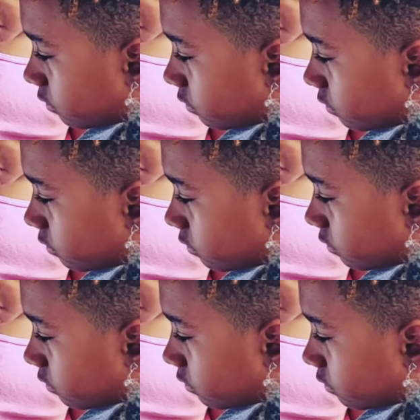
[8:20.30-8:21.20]

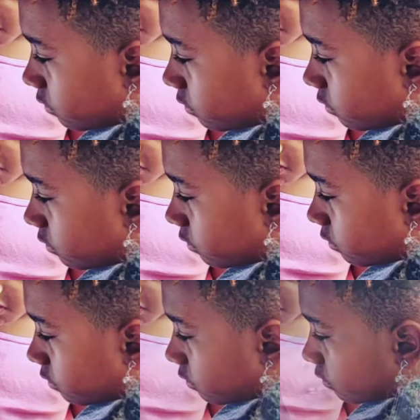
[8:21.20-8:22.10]
really structured
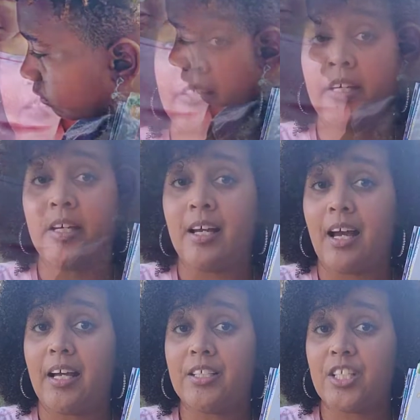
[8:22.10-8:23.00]
beyond
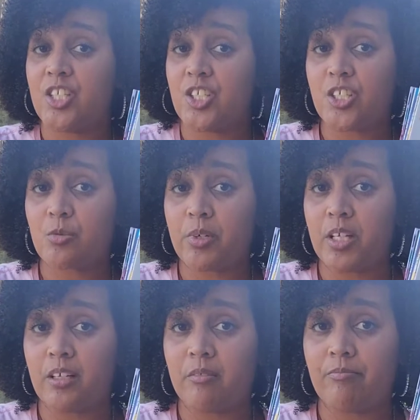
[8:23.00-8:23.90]
she's just
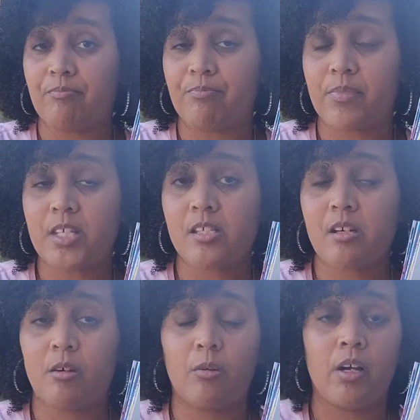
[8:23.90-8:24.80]
reading.
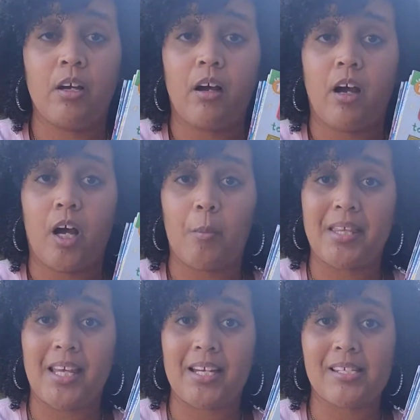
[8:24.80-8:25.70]
So
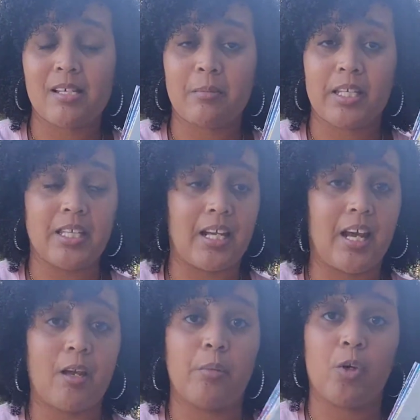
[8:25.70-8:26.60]
that is something that
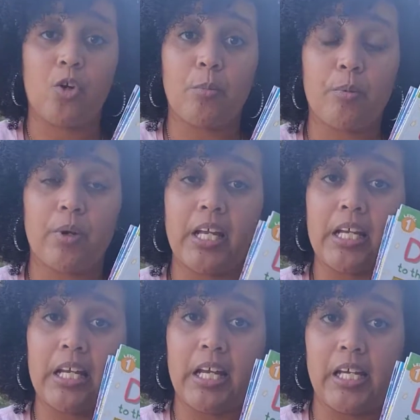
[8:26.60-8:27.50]
I am
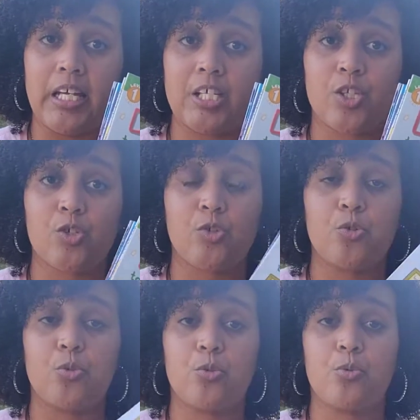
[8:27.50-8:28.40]
incorporating
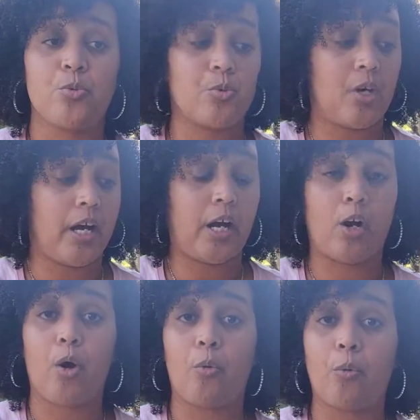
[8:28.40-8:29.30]
into
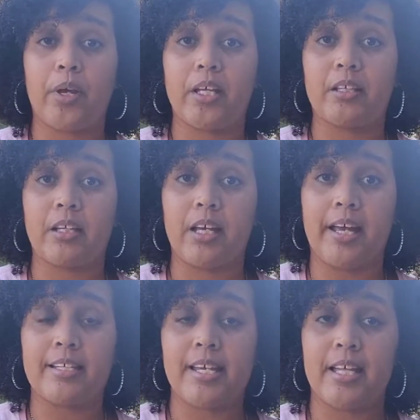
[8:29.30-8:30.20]
our
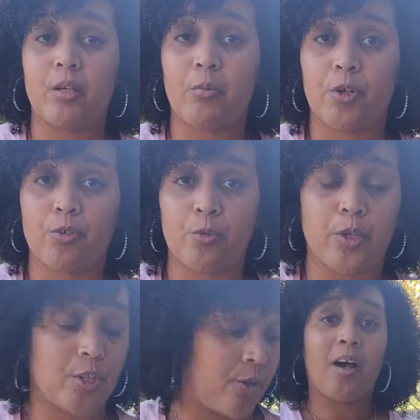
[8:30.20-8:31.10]
weekly and daily work
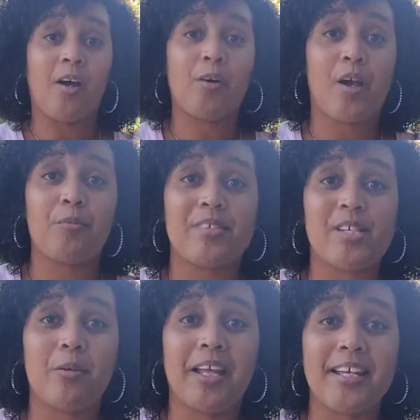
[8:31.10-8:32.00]
with her. Okay,
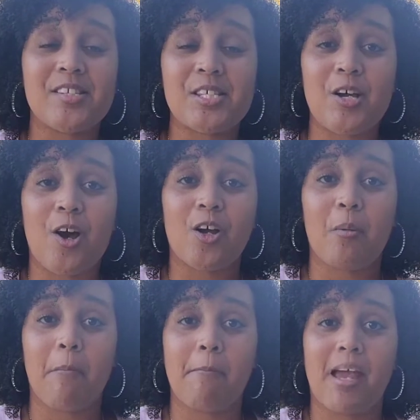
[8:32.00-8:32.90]
so let's
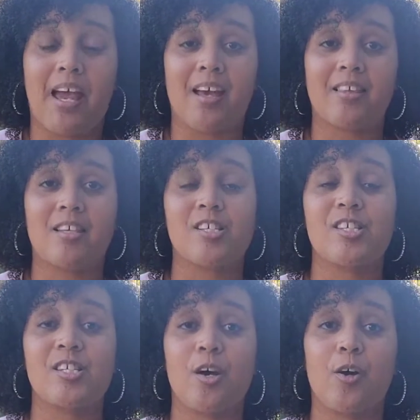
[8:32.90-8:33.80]
talk math.
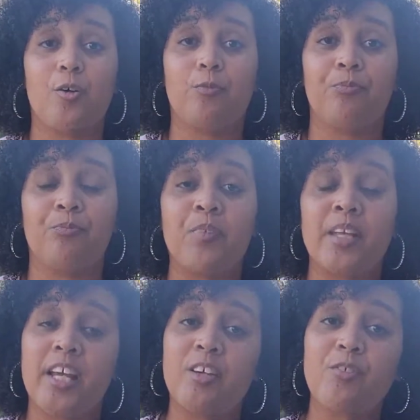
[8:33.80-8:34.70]
So
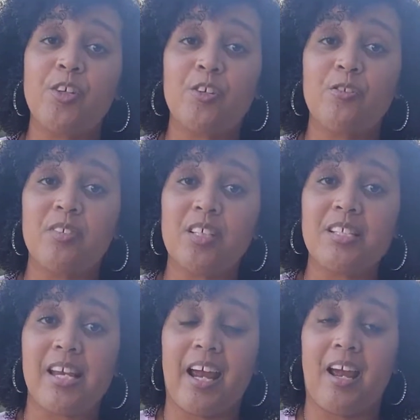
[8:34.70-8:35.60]
if you've
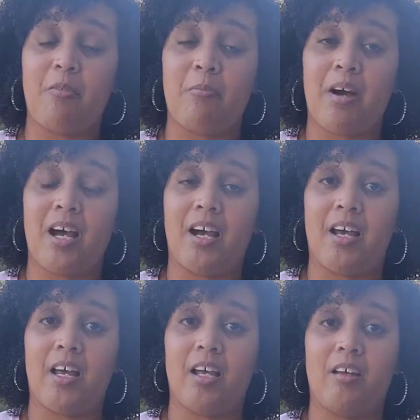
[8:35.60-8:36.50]
looked at
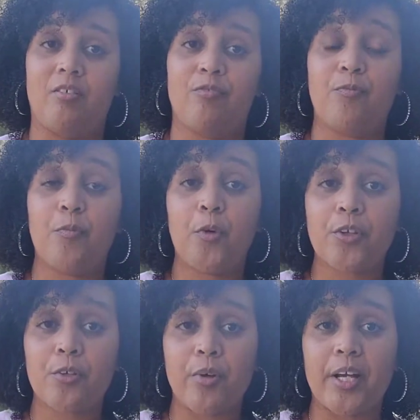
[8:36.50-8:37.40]
my
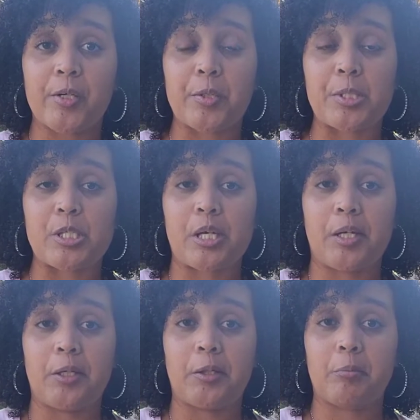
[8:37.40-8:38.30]
4th graders
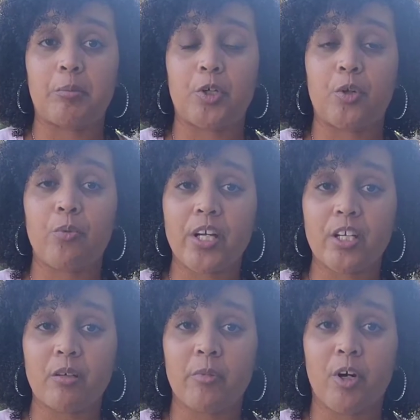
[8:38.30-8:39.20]

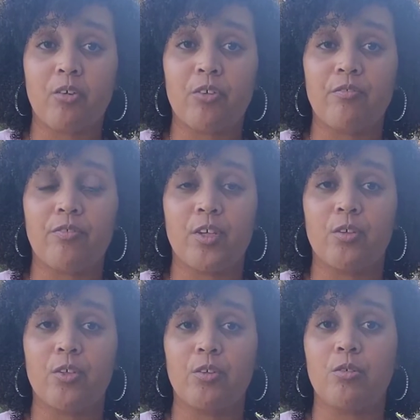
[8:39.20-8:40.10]
curriculum
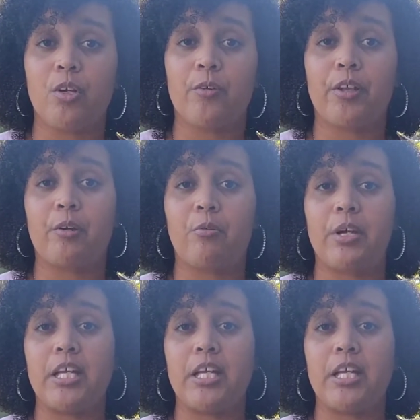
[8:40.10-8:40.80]
overview, you know that we